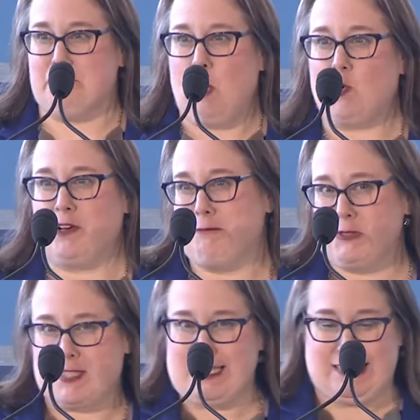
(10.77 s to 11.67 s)
polka
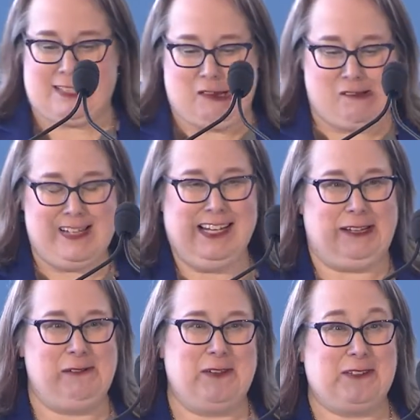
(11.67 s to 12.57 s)
music, so
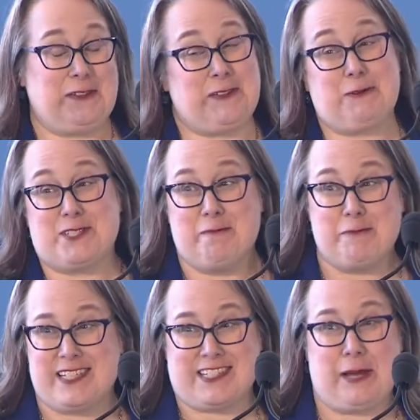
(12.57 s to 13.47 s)
that was a
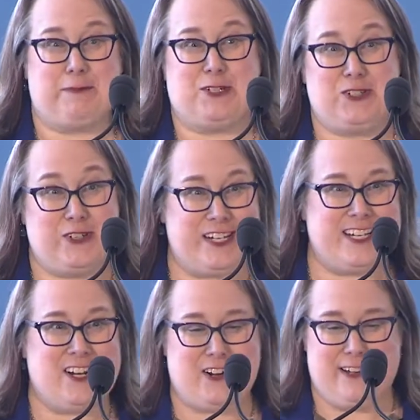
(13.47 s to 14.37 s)
missed opportunity,
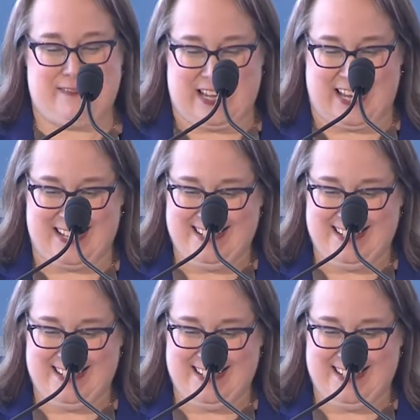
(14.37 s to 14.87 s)
RFA.